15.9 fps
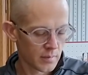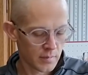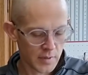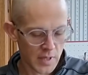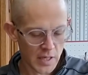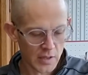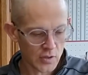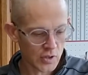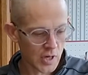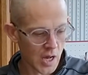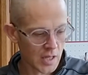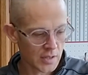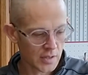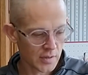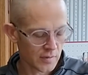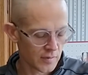taking
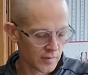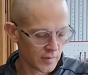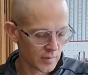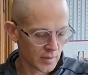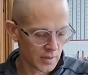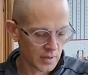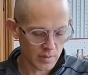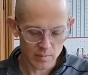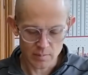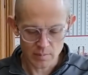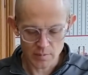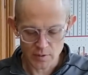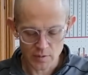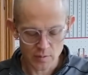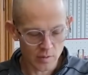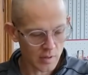shots of really
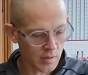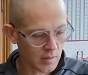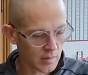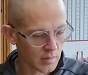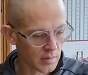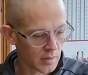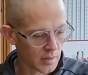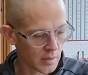strong